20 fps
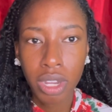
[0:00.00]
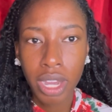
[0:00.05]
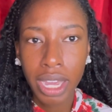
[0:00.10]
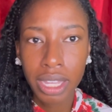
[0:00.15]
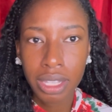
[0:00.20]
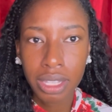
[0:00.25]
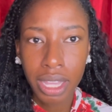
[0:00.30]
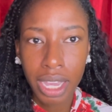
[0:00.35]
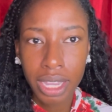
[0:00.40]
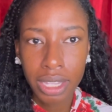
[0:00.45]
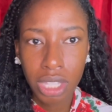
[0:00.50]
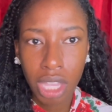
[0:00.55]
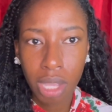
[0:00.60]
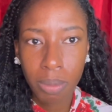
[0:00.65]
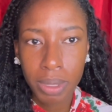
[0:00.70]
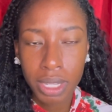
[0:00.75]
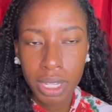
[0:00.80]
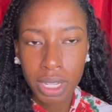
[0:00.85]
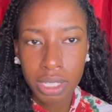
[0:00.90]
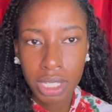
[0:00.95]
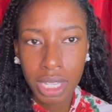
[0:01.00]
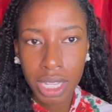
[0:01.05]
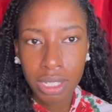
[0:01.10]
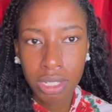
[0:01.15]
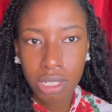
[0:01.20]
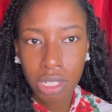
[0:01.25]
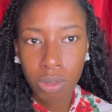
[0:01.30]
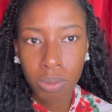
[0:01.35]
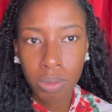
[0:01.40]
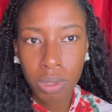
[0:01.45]
I like that because
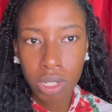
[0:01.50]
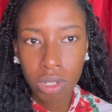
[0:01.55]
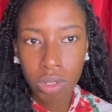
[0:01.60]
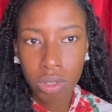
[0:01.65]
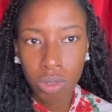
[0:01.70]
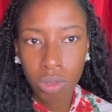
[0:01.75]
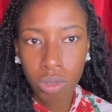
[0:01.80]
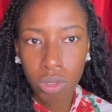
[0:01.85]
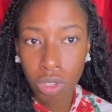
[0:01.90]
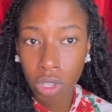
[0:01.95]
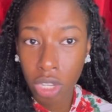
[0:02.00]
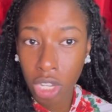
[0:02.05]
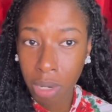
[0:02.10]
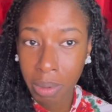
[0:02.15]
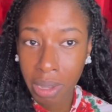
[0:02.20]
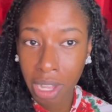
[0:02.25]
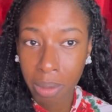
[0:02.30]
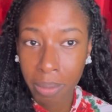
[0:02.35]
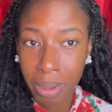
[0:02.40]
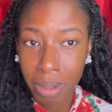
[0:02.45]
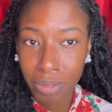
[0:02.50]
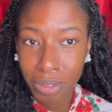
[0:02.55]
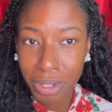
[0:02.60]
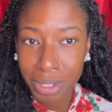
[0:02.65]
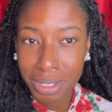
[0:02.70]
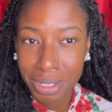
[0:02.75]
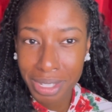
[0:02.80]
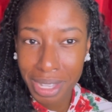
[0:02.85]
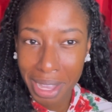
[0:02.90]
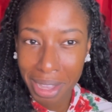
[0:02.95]
as someone who, you hear how my
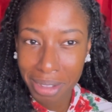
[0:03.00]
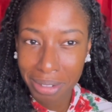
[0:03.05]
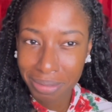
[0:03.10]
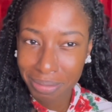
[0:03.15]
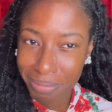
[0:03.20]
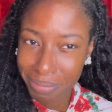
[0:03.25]
voice sound,